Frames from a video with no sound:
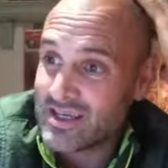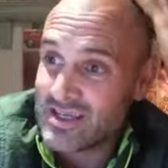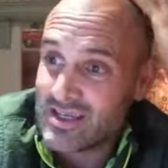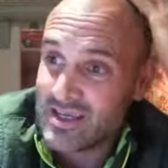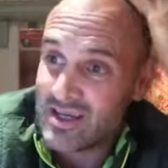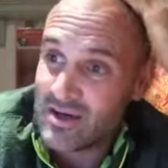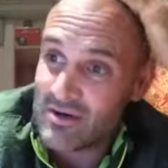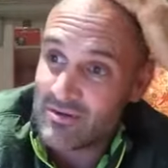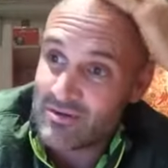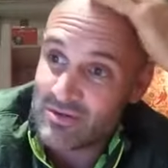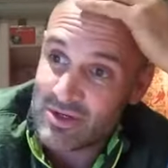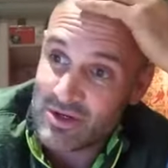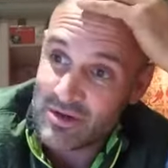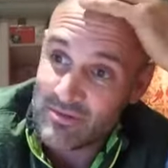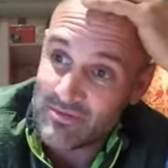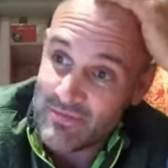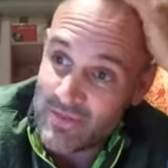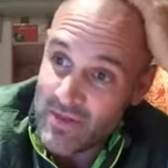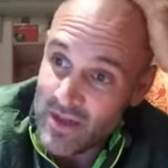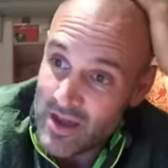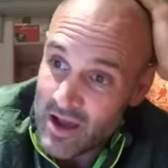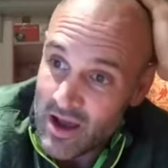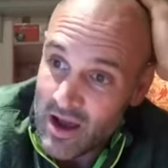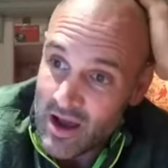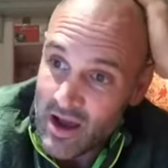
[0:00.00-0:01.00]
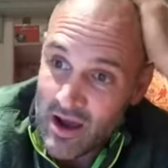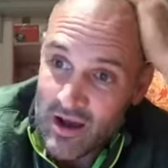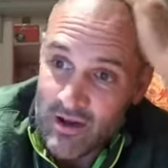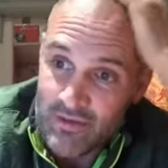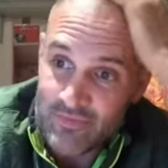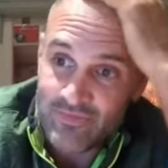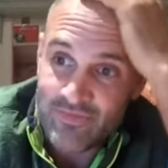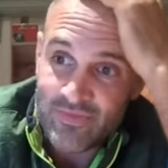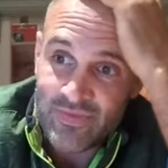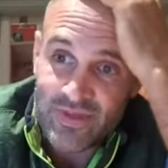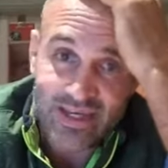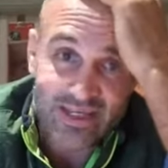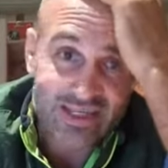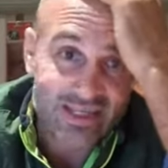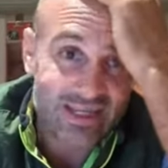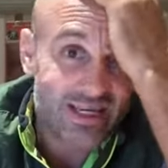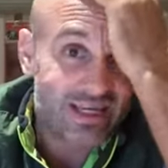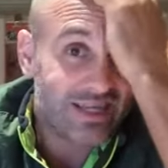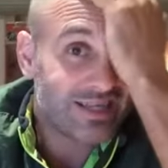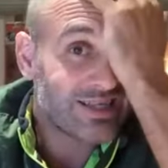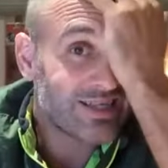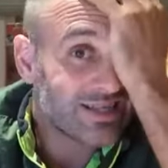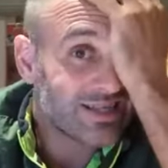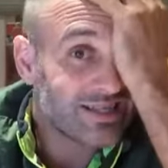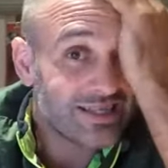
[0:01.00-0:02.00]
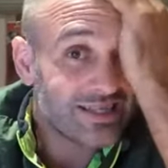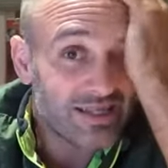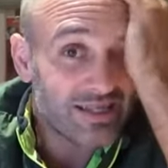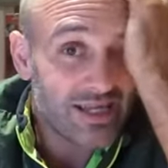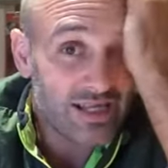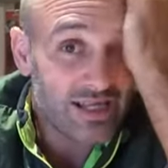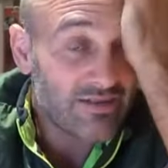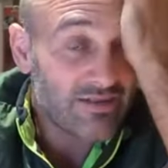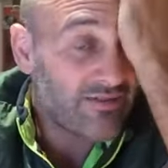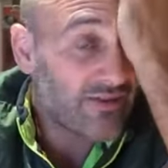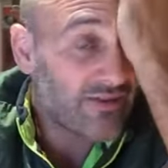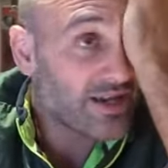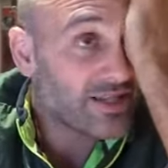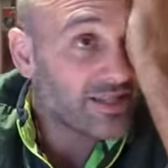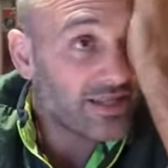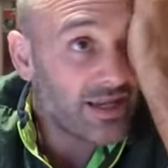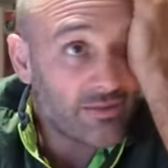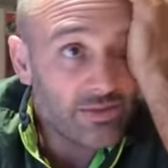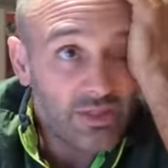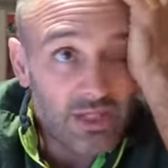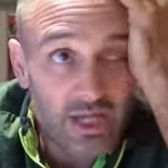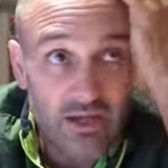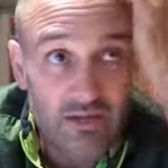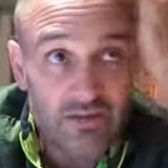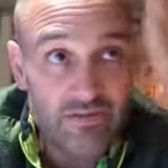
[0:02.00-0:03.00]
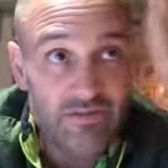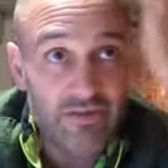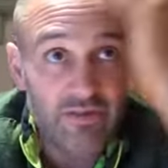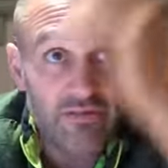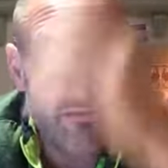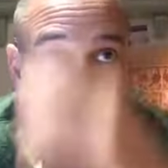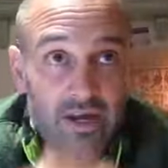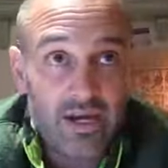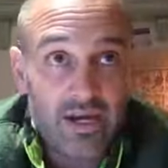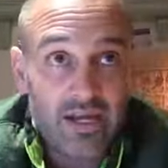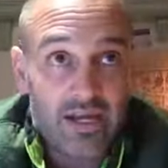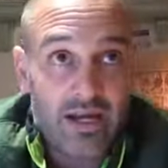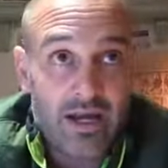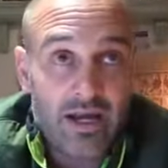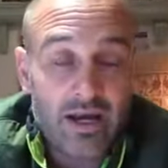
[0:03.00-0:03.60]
it comes on. This is, as I said, the first episode of 3.